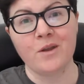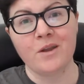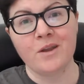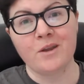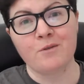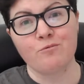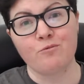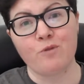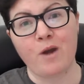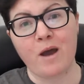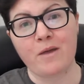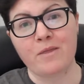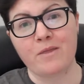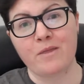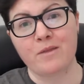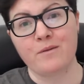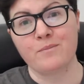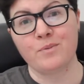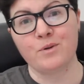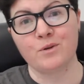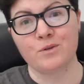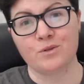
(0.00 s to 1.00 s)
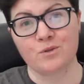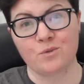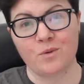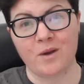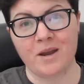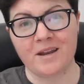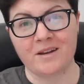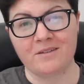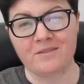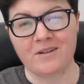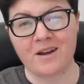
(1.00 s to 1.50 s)
rather than
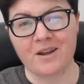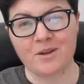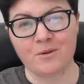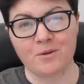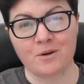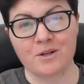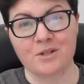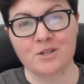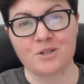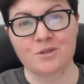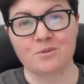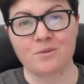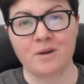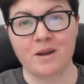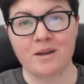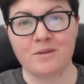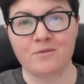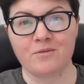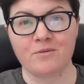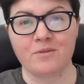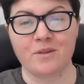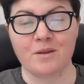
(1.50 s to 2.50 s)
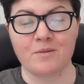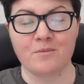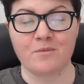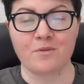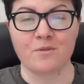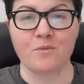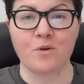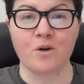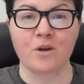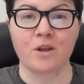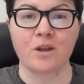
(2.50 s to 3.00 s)
persuade, right? You want to dissuade them
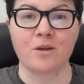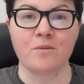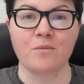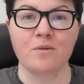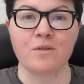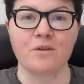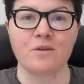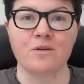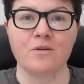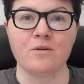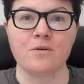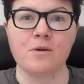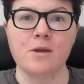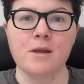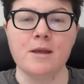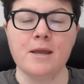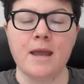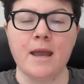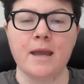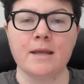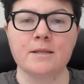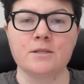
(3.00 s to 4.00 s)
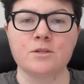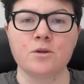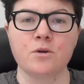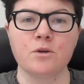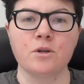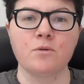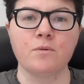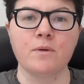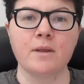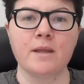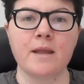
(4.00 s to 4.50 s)
from working with you. And so
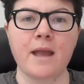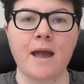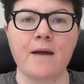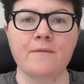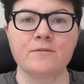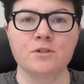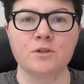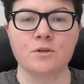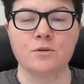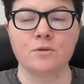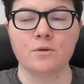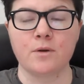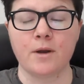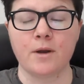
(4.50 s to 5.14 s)
you really have to